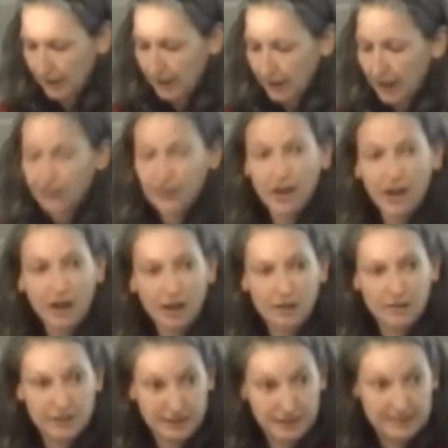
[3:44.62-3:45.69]
at the heart,
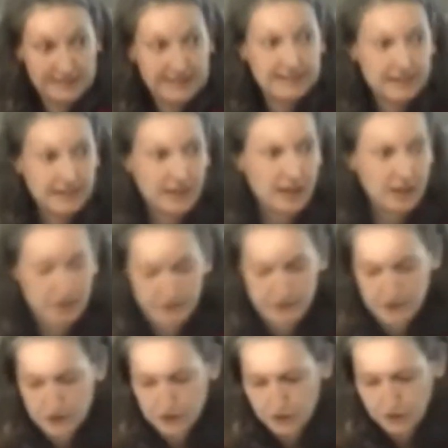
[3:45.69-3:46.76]
that sit at the heart of
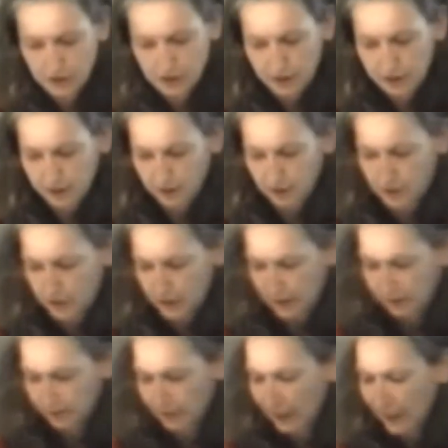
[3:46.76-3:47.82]
industrial archaeology.
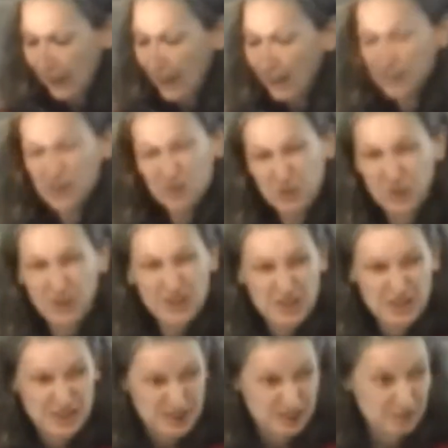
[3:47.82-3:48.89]
And the
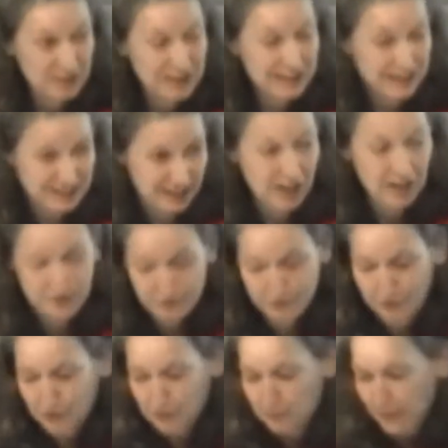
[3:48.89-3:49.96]
questions are really kind of
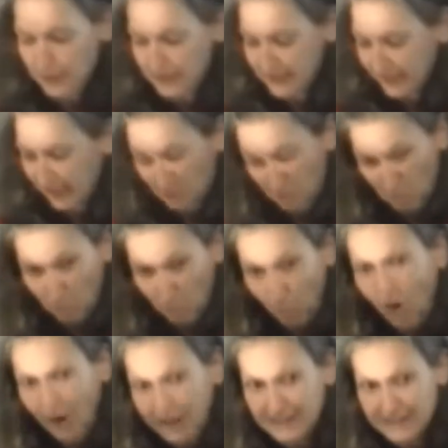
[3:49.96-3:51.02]
very basic, like,
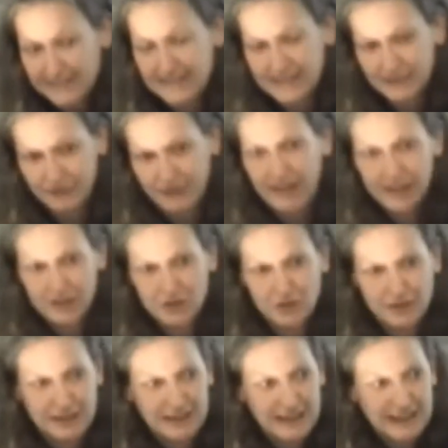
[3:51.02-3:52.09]
why is this
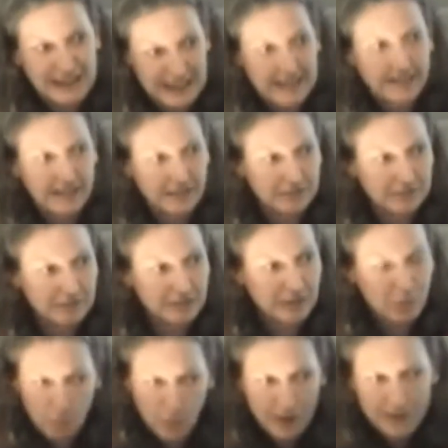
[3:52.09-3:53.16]
factory here?
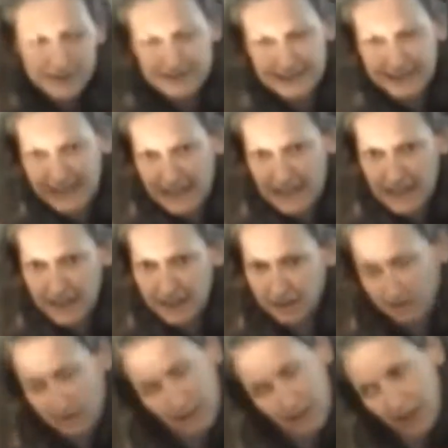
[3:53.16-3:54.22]
Why is it here
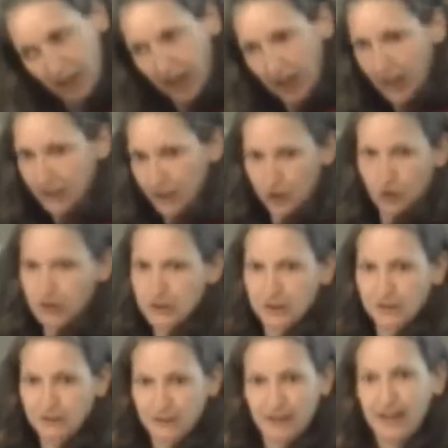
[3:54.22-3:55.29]
and not
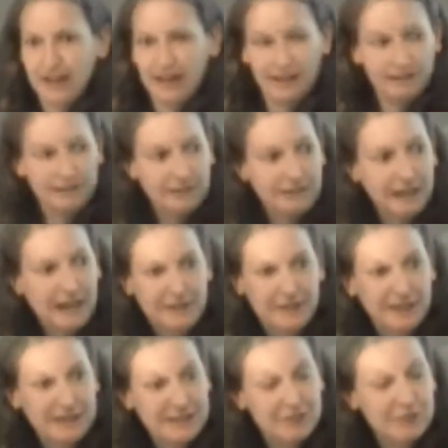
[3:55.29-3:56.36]
over there? I think
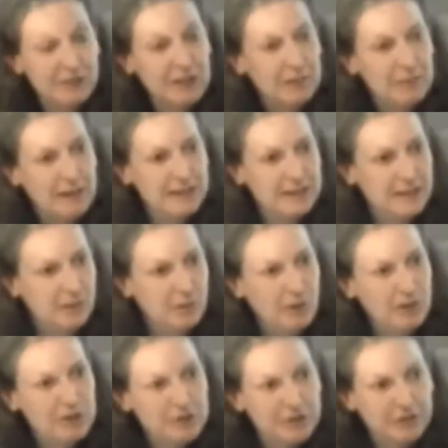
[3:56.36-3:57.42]
it's a really basic
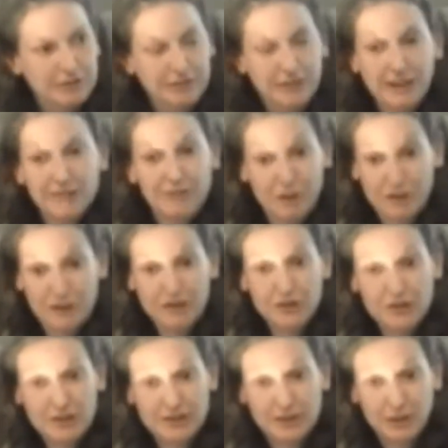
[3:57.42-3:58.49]
question, very
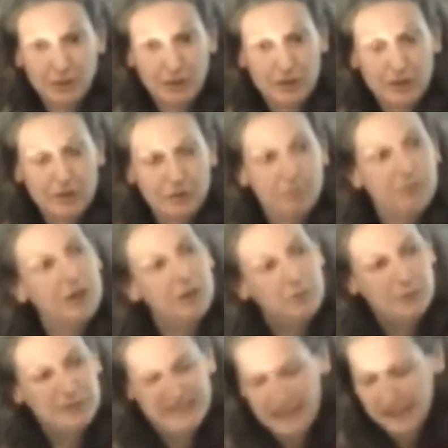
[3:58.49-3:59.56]
interesting question, but
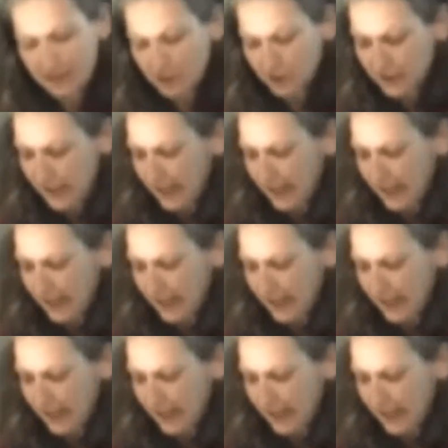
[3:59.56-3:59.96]
we tend not to